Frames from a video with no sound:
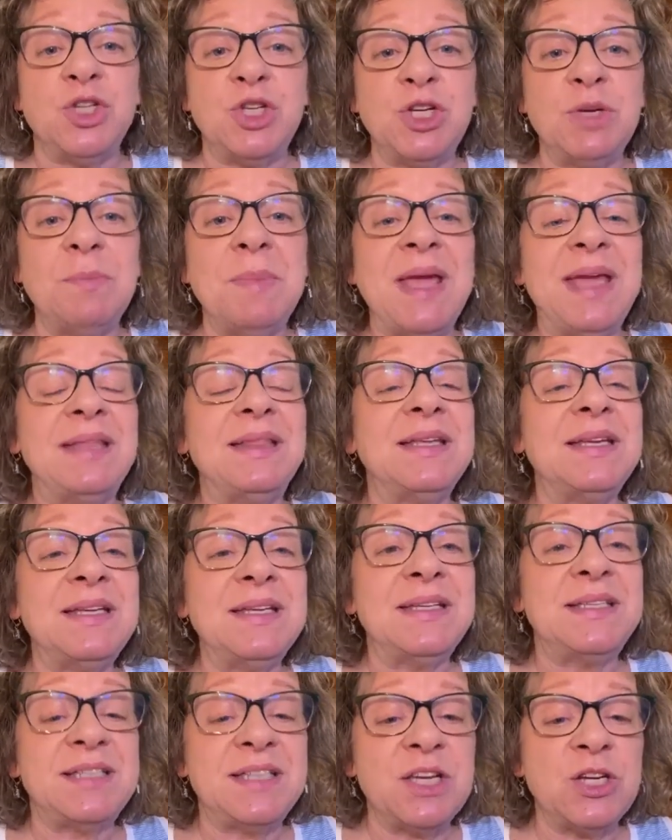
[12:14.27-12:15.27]
She made the
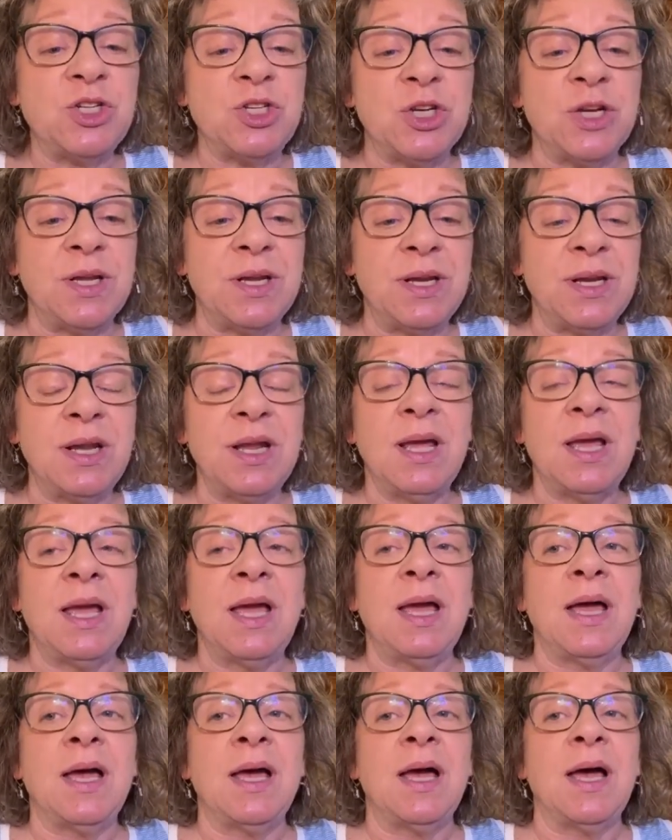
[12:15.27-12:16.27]
decision,
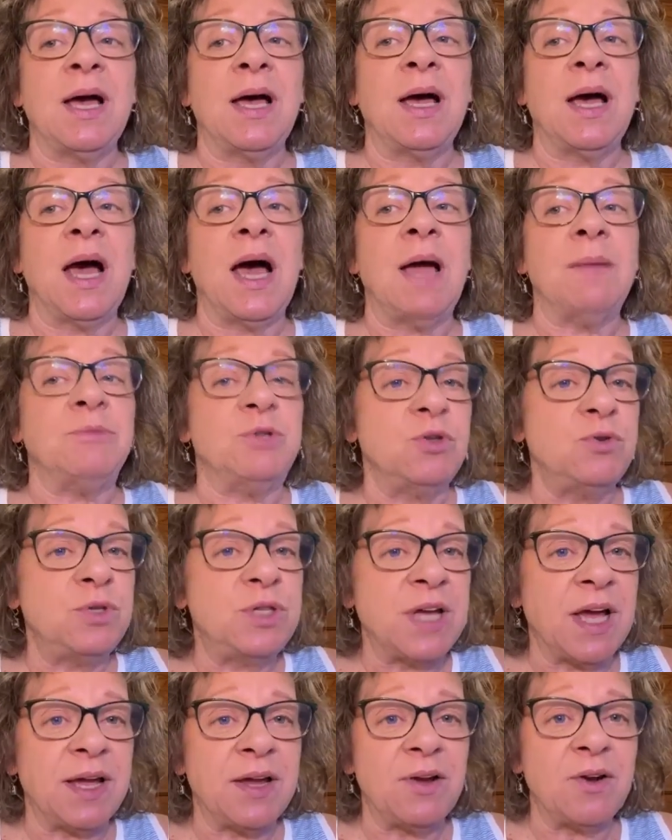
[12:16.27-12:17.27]
I'm too
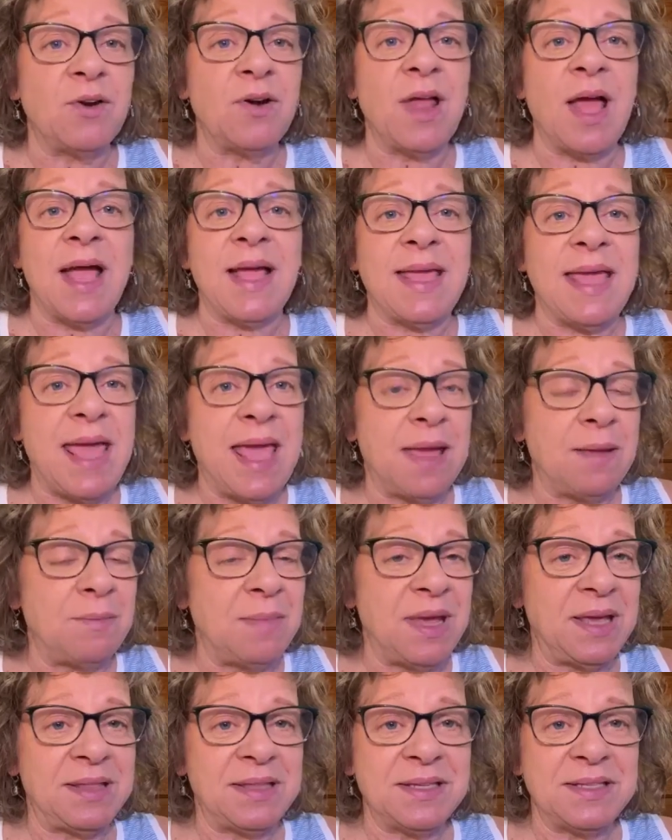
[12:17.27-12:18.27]
tired, I
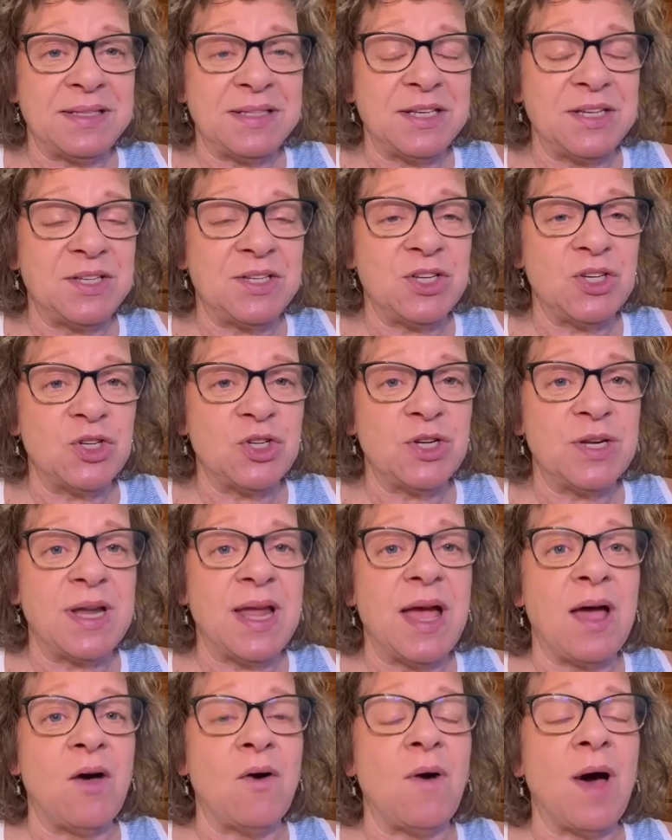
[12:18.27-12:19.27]
can't make this decision
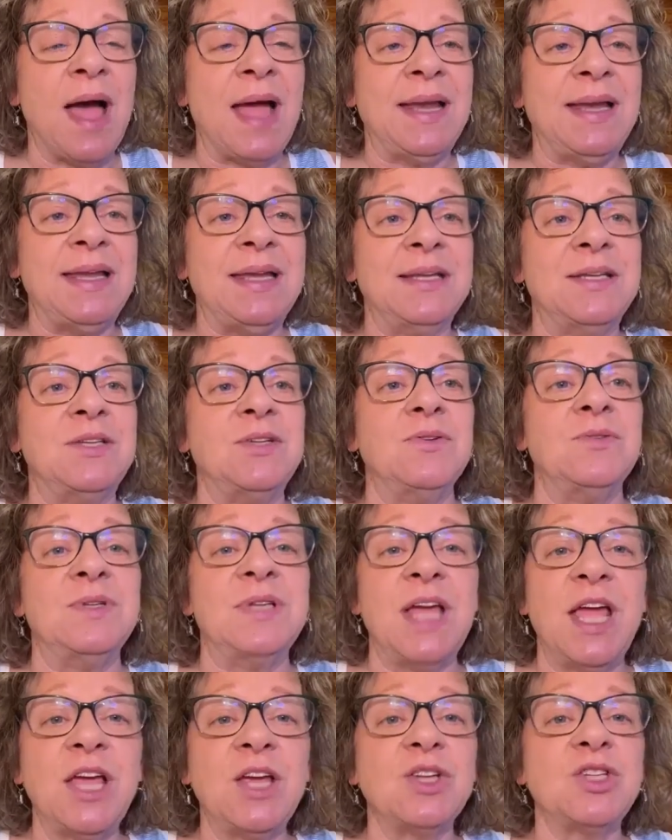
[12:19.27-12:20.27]
now, I need to
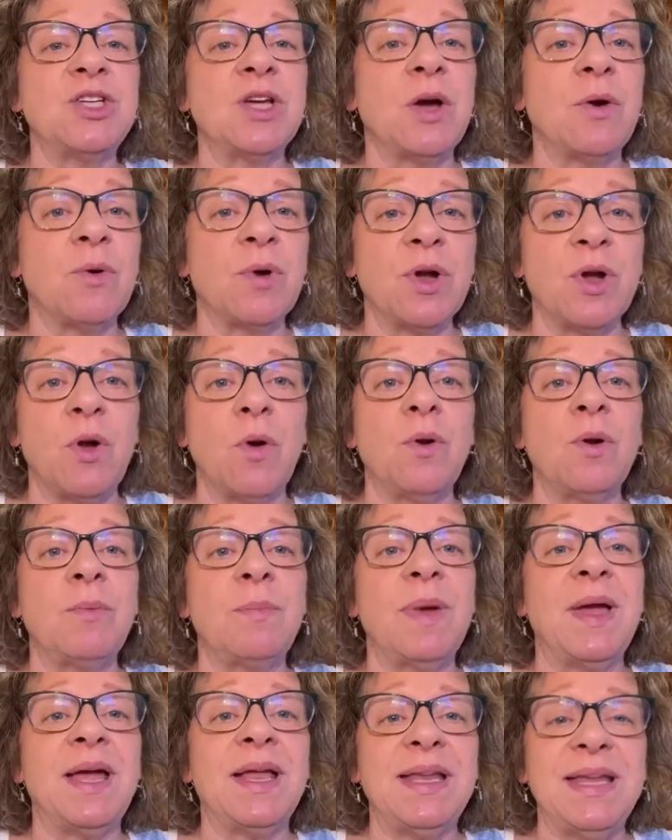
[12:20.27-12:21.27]
take a shower, go to
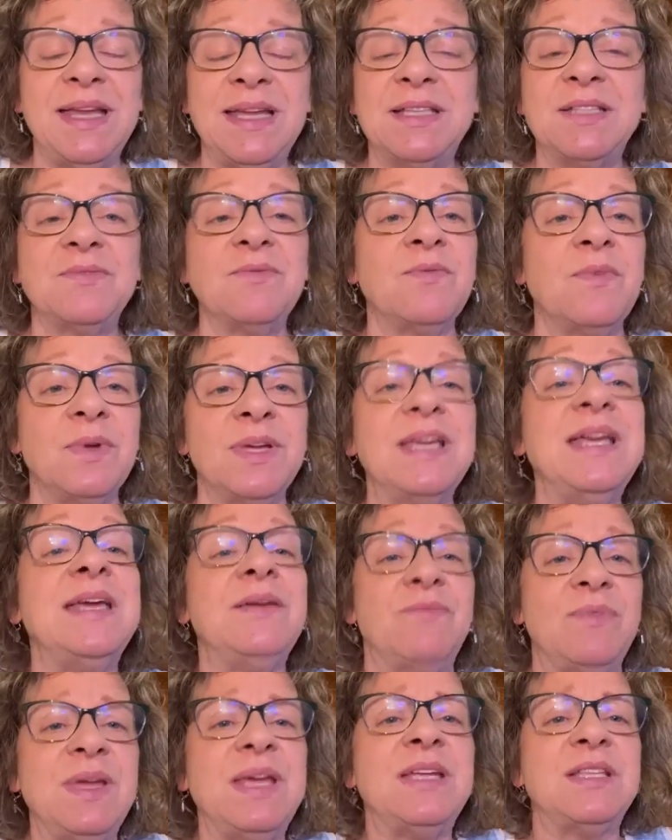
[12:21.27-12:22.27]
bed,
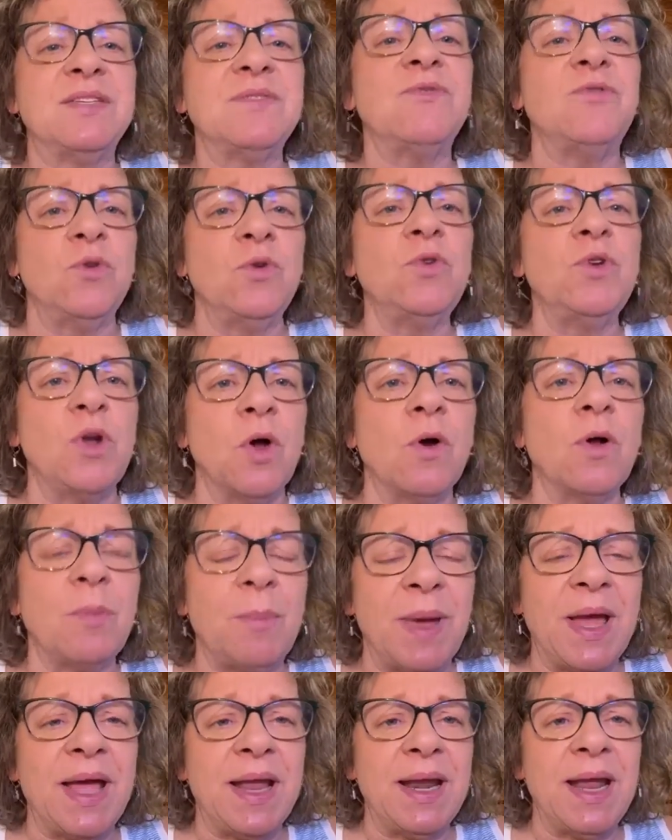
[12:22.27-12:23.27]
eat some food, go to
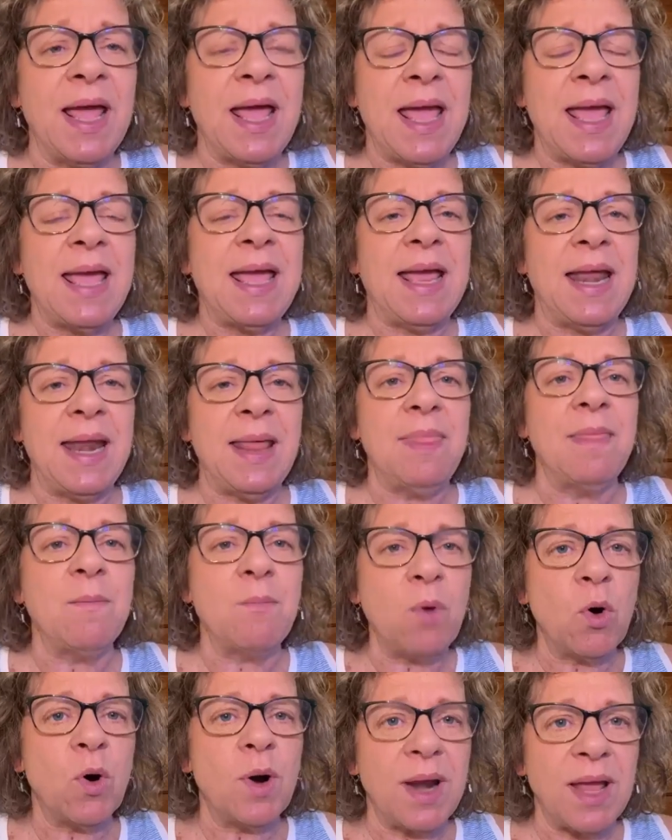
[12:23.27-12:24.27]
bed, and in the
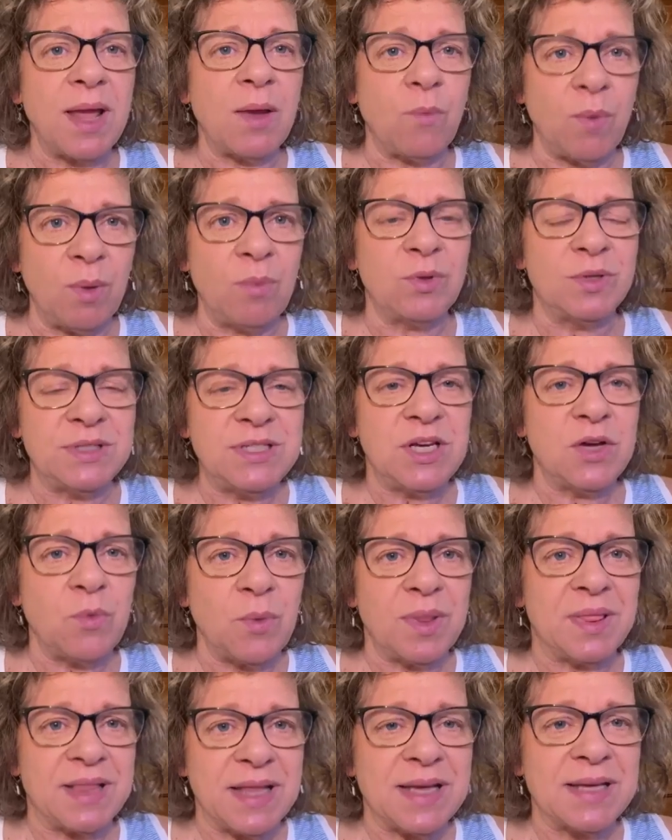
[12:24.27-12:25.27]
morning we will deal
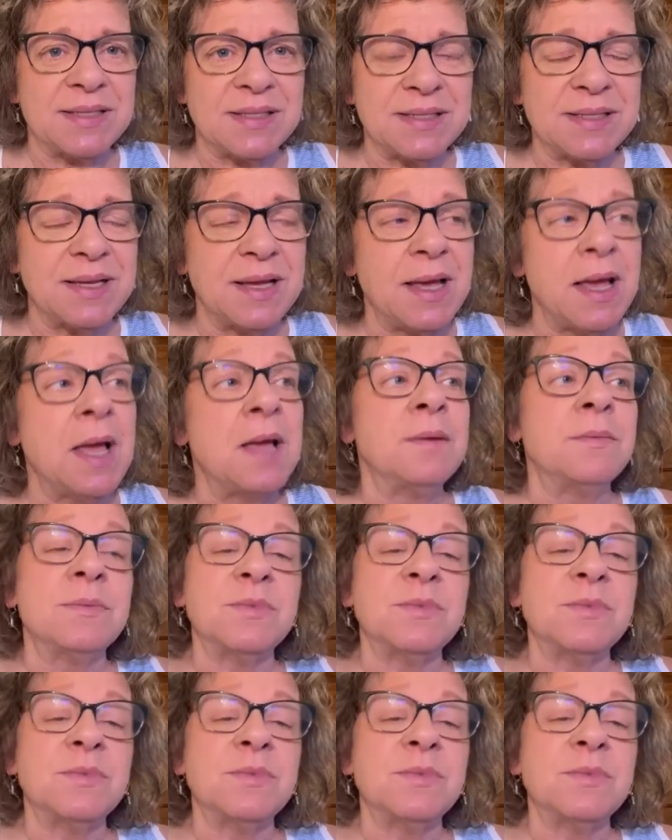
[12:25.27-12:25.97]
with this.